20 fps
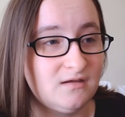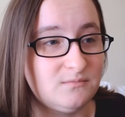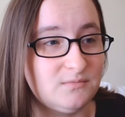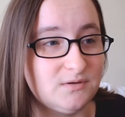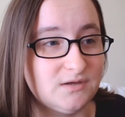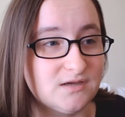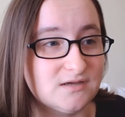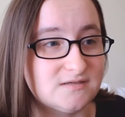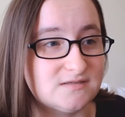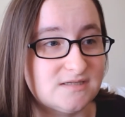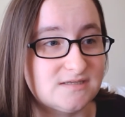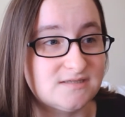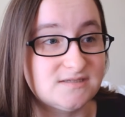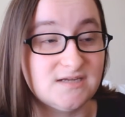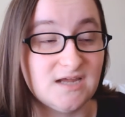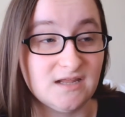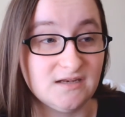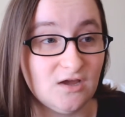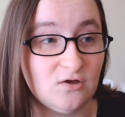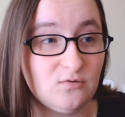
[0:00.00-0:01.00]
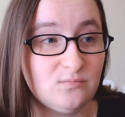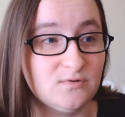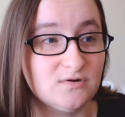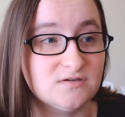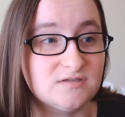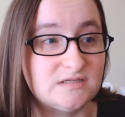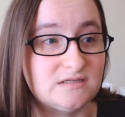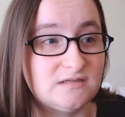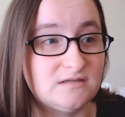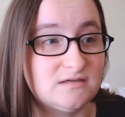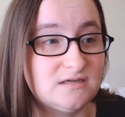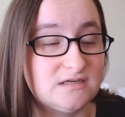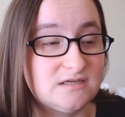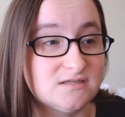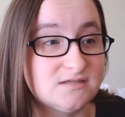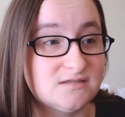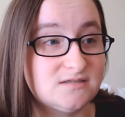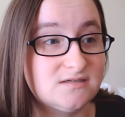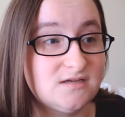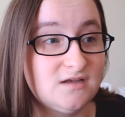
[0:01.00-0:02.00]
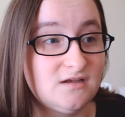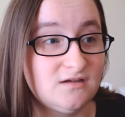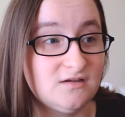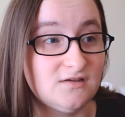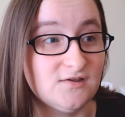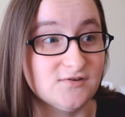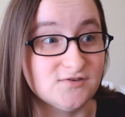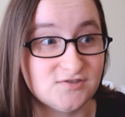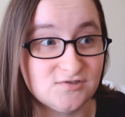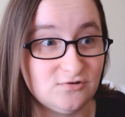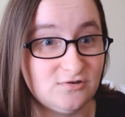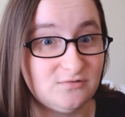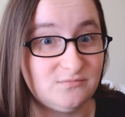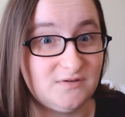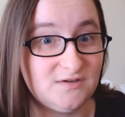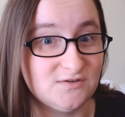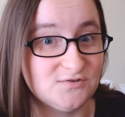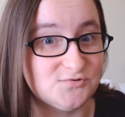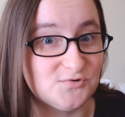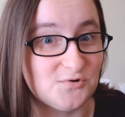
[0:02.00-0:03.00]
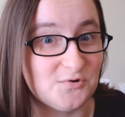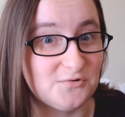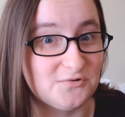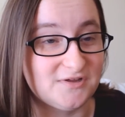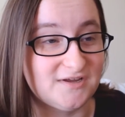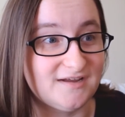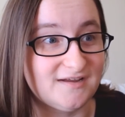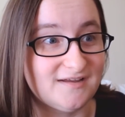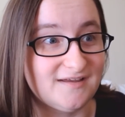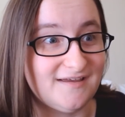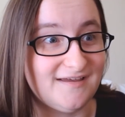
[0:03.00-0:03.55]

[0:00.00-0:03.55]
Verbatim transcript: because this Danielle person is extremely controlling,